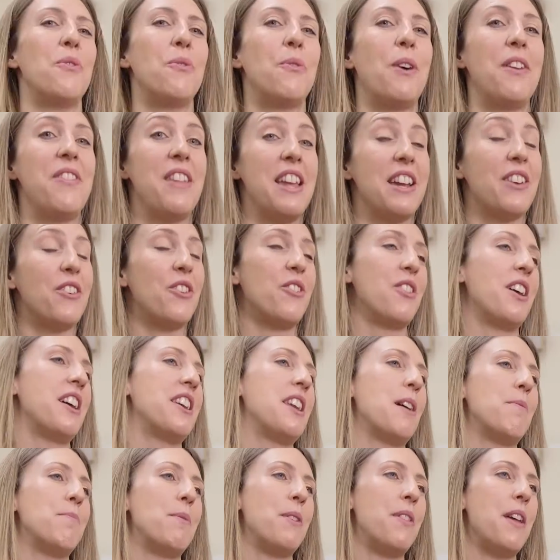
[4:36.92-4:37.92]
When they call
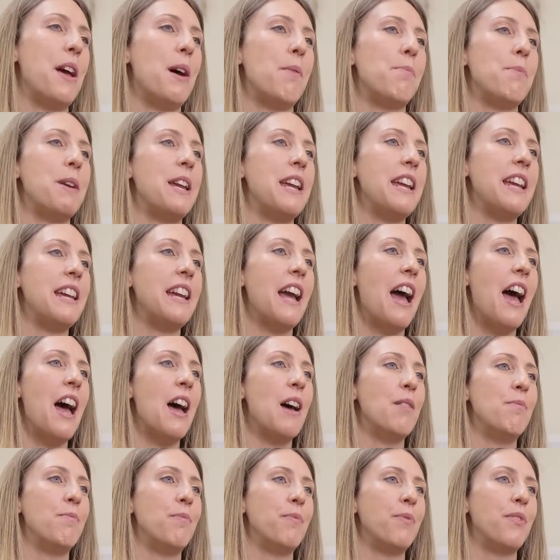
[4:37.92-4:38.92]
that number, they'll be
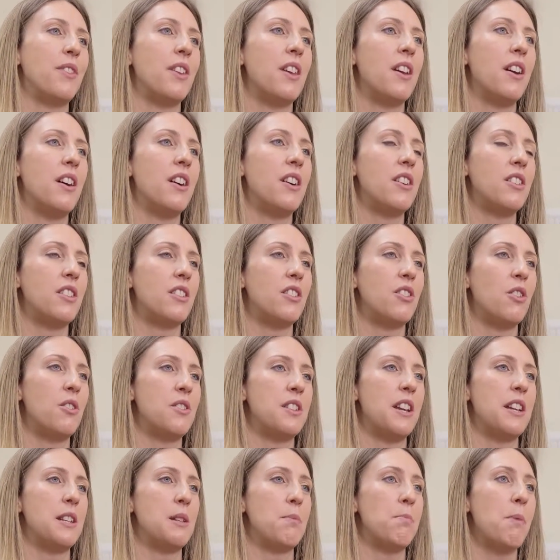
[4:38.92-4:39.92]

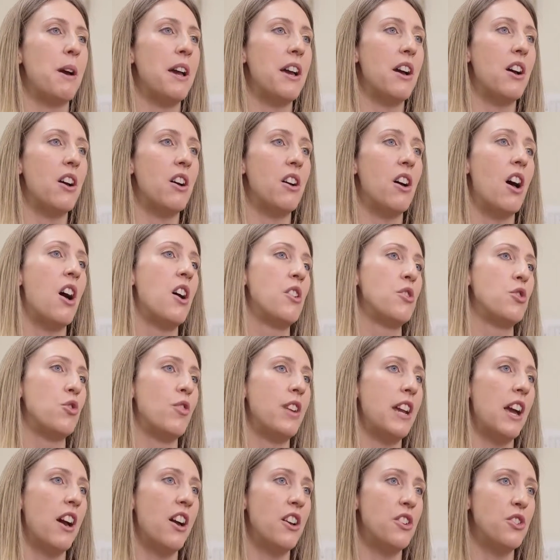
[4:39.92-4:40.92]
contacted by our
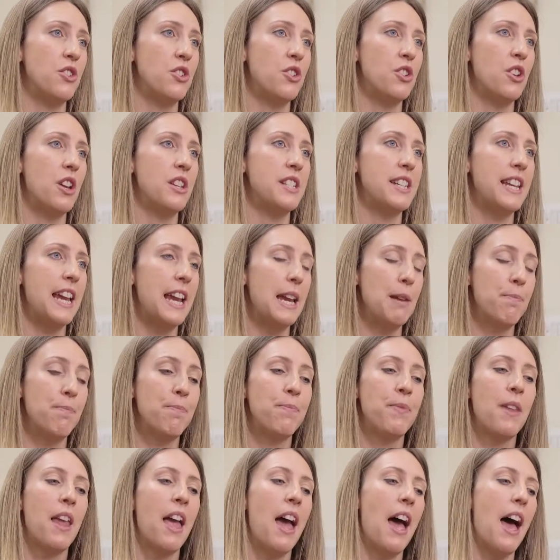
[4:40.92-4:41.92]
triage
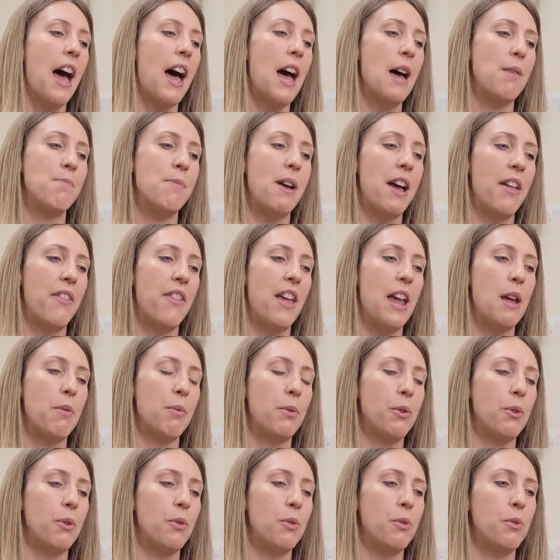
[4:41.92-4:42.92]
team, and they
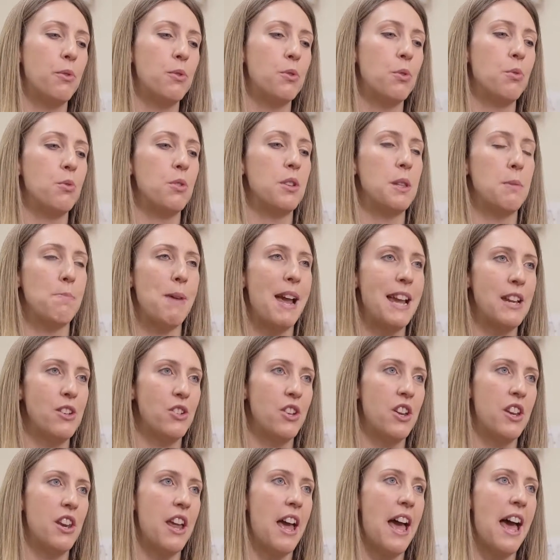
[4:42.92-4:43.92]
will talk to the
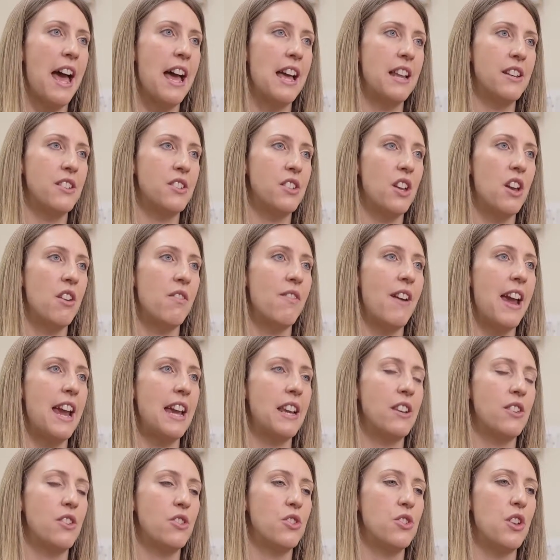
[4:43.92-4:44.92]
patient and
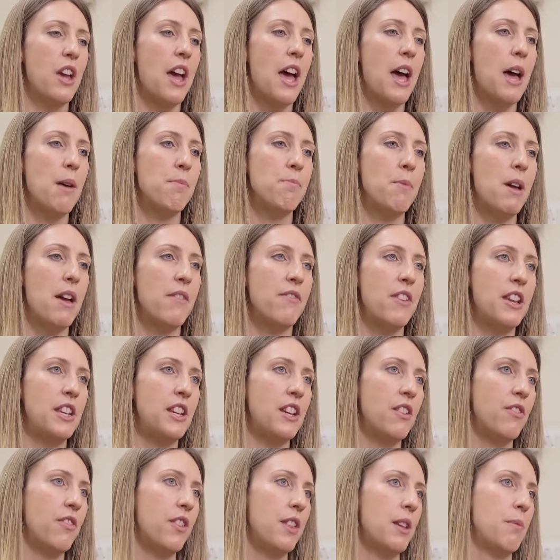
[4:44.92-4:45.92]
arrange a
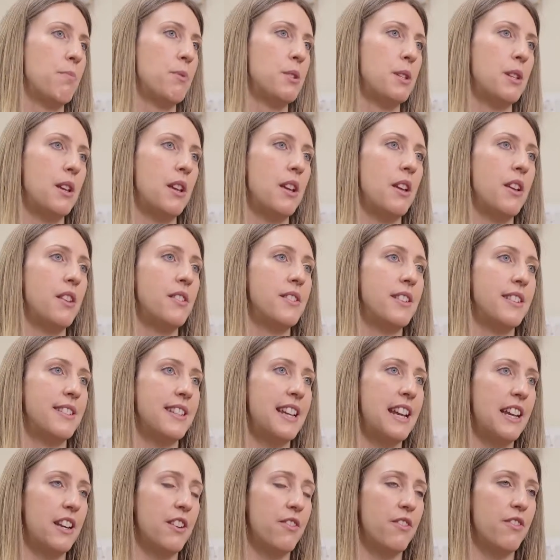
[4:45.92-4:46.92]
venue for them to
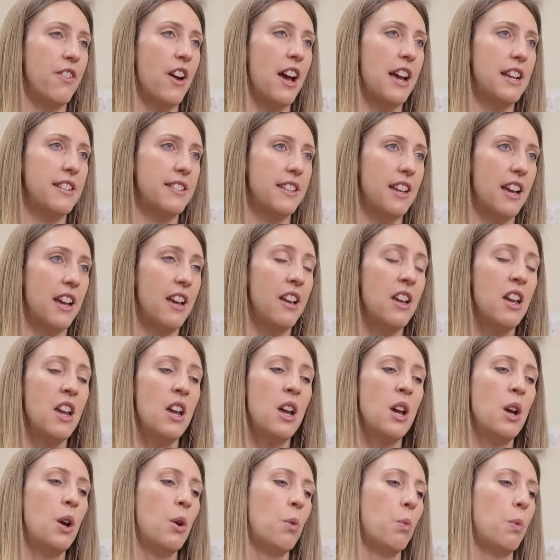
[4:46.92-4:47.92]
see an advisor.
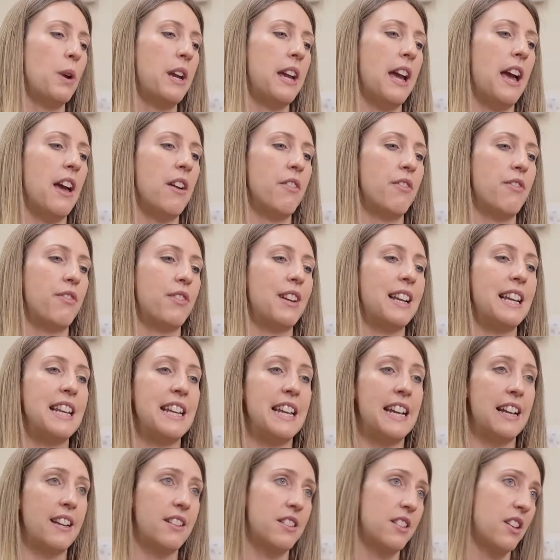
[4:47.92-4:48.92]
We have
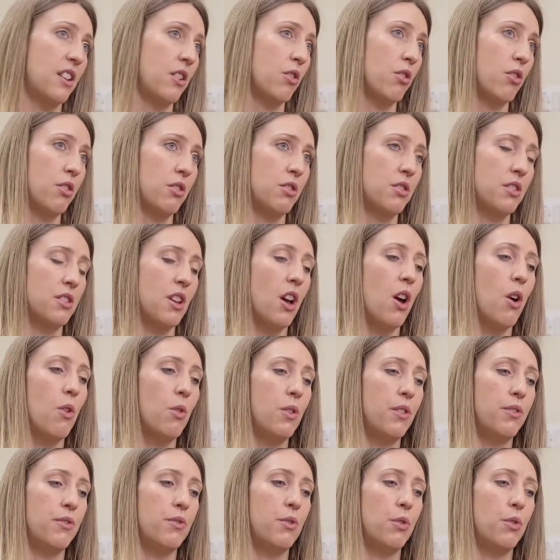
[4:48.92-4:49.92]
clinics across the whole of